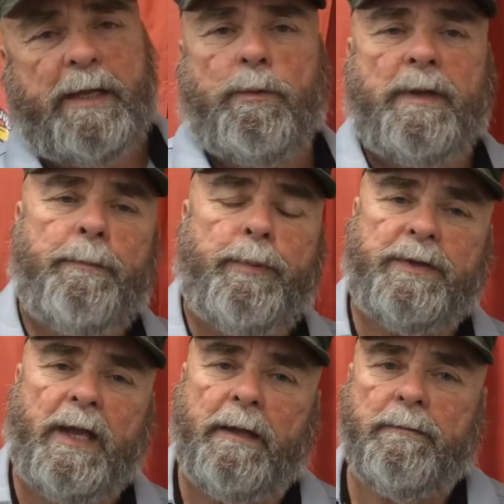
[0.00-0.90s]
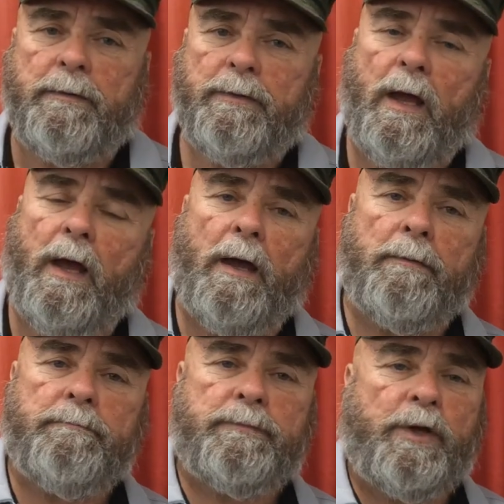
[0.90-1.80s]
that's when they put that
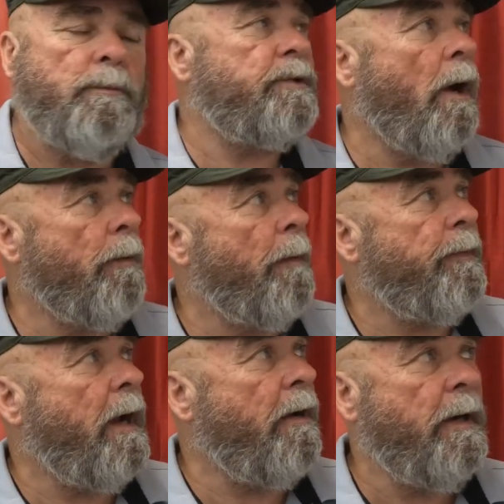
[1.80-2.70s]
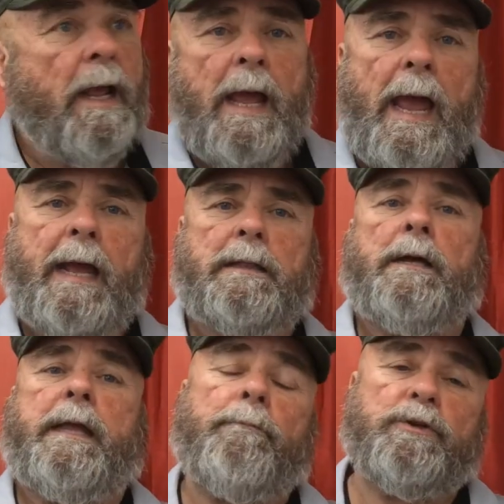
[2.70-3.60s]
tombstone up there and act
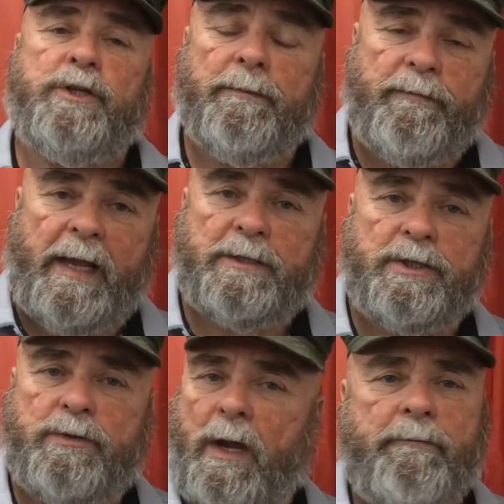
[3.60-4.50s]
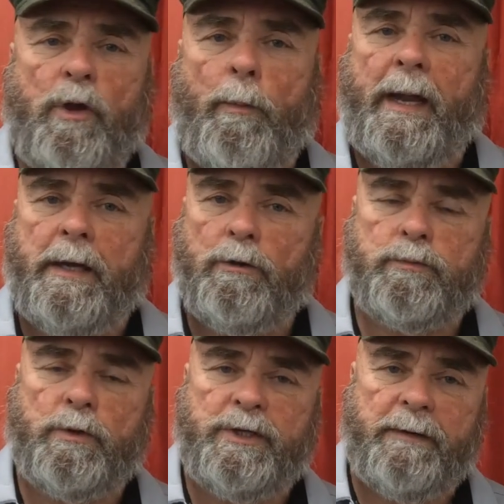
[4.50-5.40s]
like that was Jim Vance's grave. Nobody
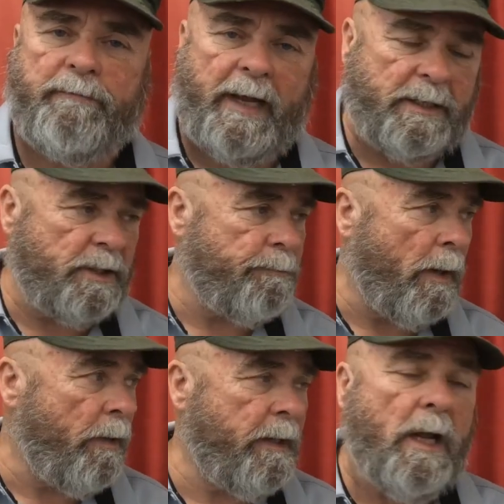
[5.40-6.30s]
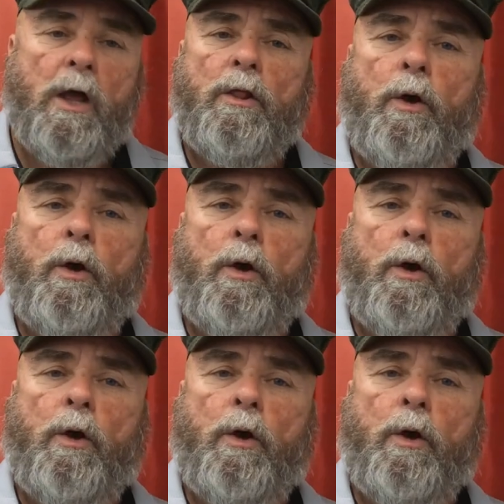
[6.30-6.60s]
knows where Jim Vance is buried.